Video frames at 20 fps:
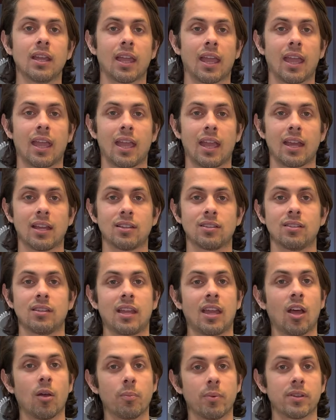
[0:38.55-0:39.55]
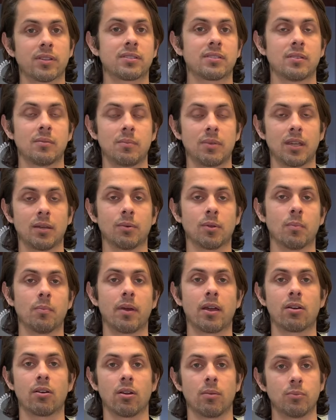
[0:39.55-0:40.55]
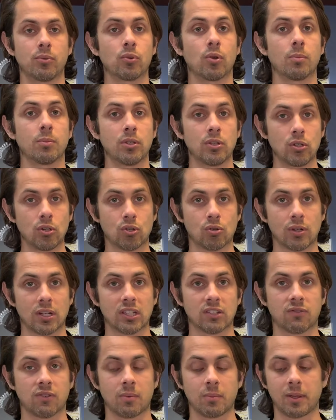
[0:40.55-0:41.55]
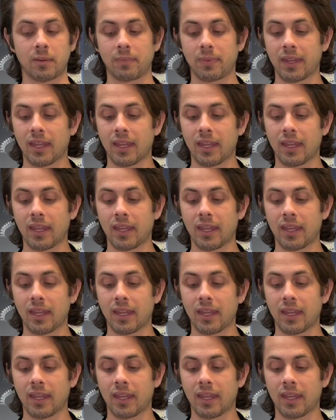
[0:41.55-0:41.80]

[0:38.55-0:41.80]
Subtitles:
and help us to be able to better absorb the nutrients from it.